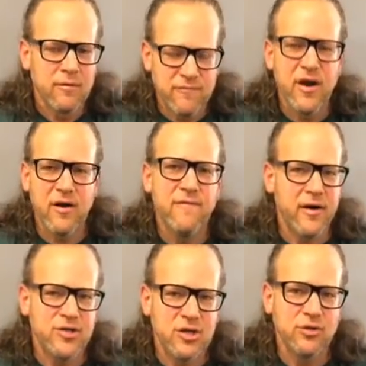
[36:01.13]
Very,
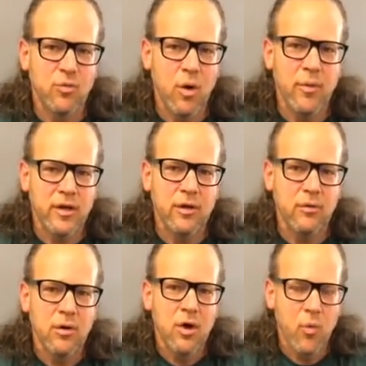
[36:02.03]
very skilled at what we do.
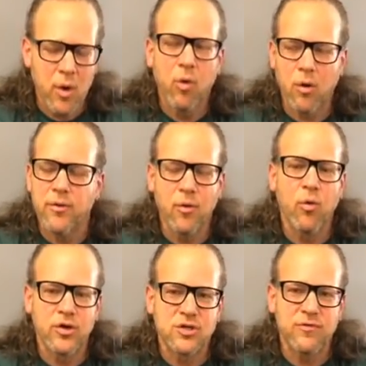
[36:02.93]
We work with the
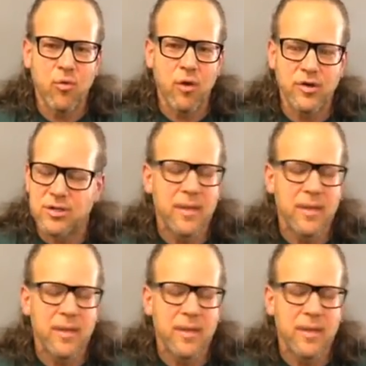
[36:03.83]
worst of the worst.